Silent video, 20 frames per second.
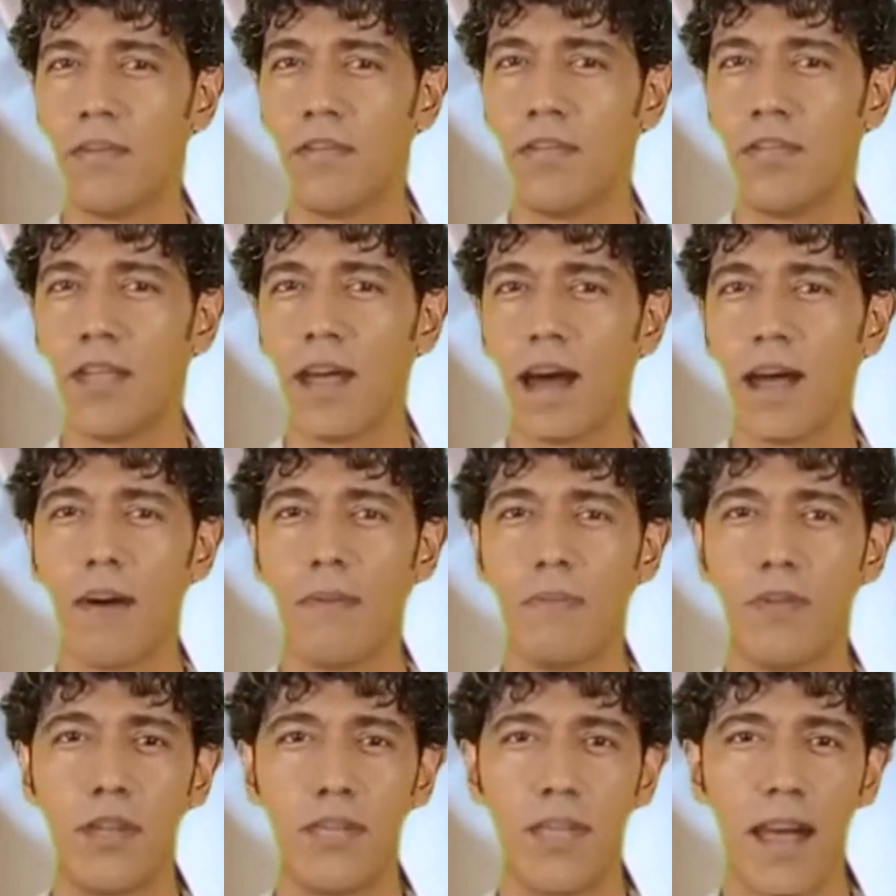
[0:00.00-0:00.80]
Stay
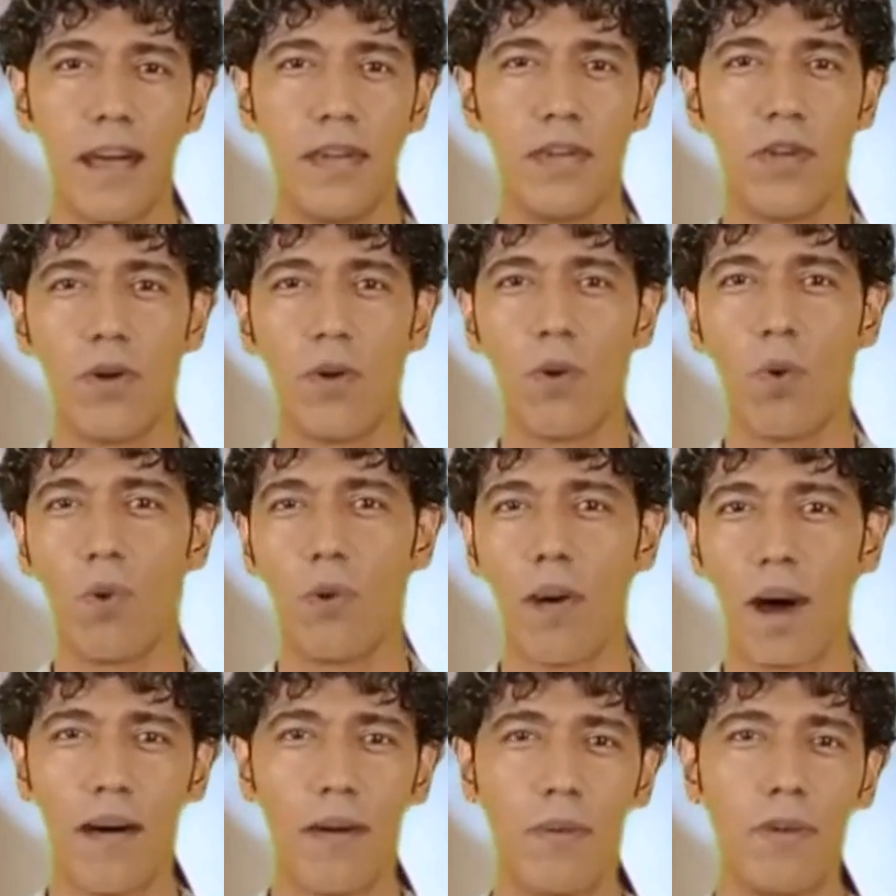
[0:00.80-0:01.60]
up to date on
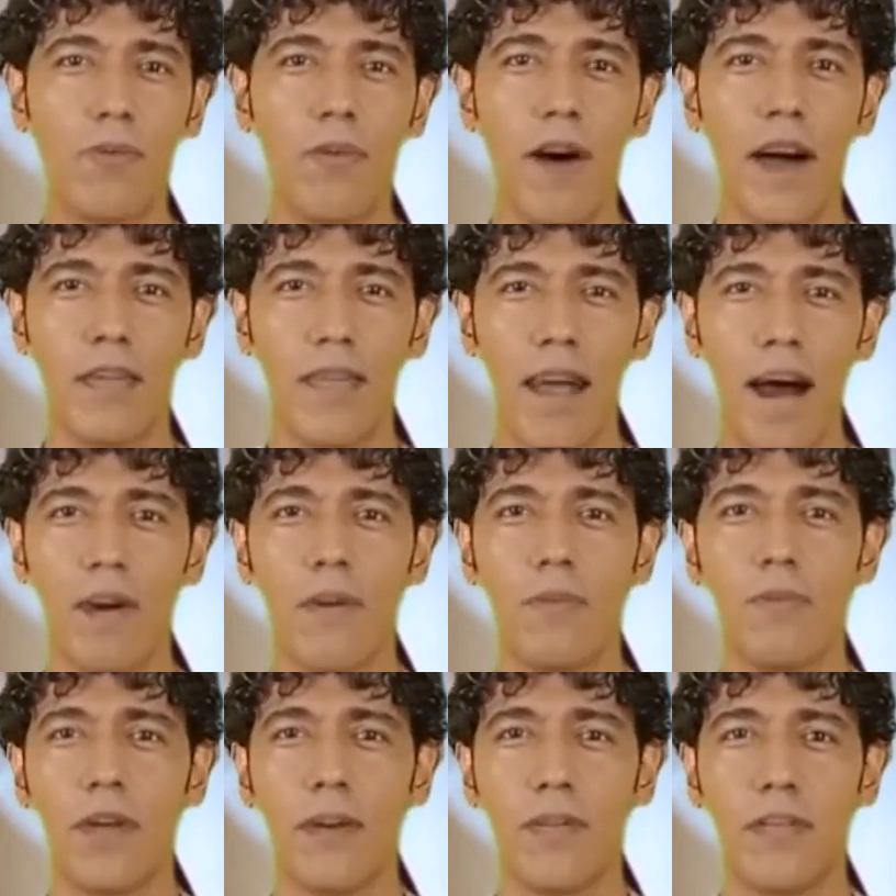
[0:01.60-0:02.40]
all our great
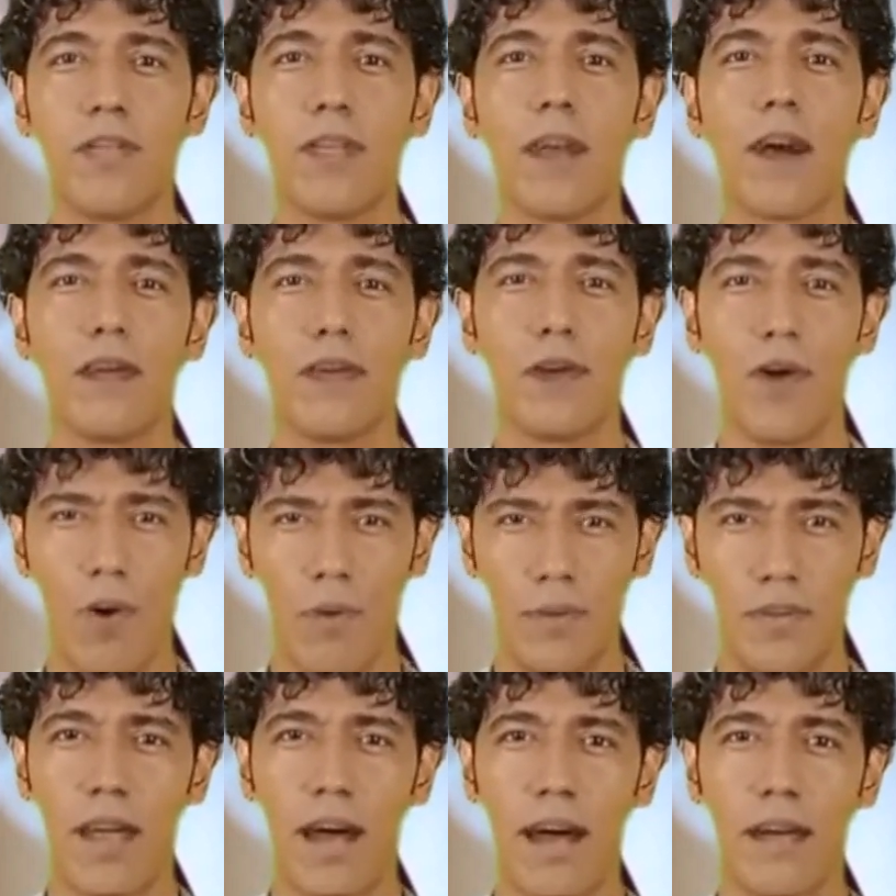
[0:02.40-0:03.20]
health concern
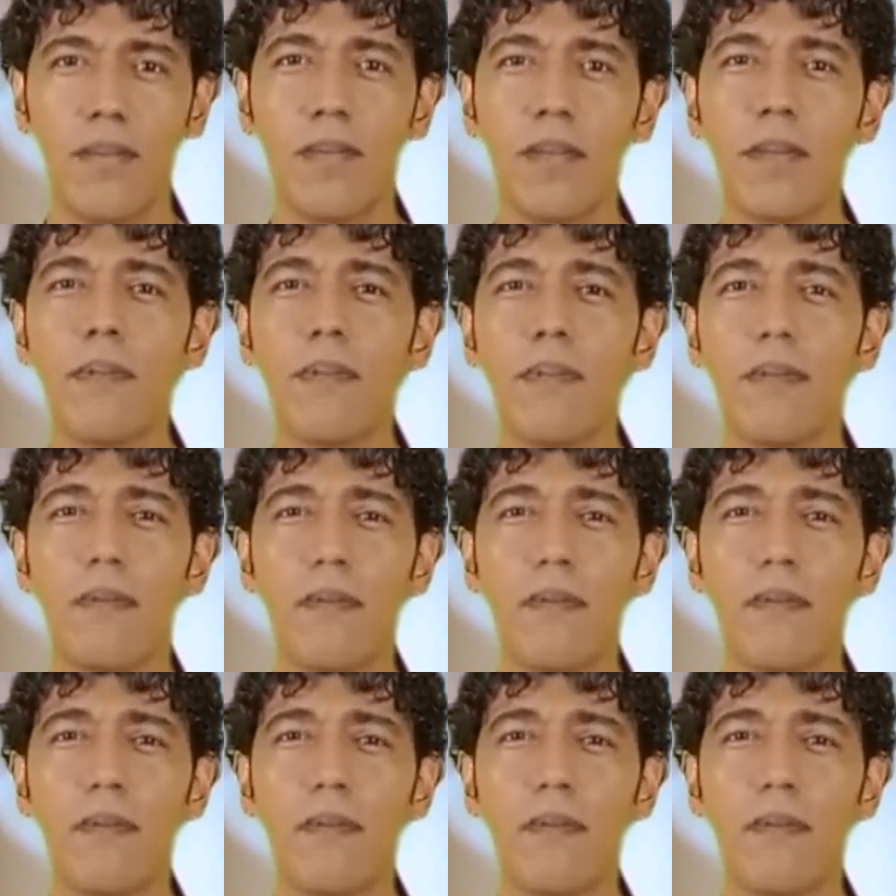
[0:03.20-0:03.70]
content.